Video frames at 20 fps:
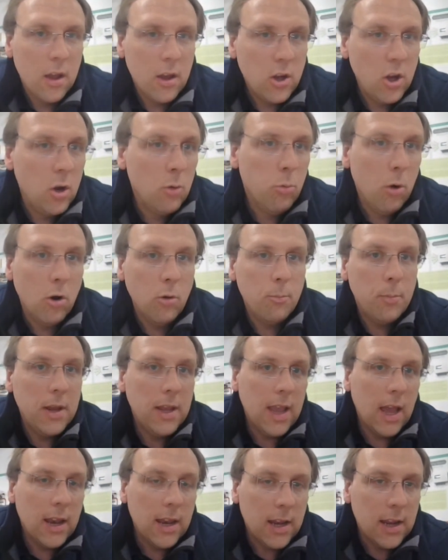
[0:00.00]
you won't be
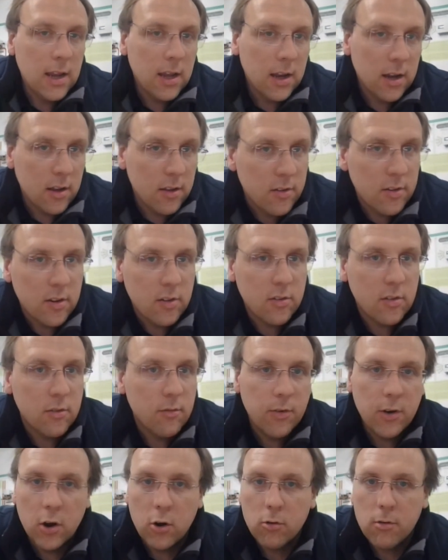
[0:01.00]
getting
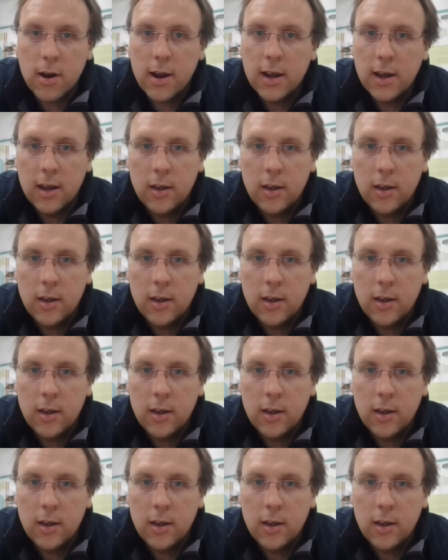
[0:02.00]
consistent flow rate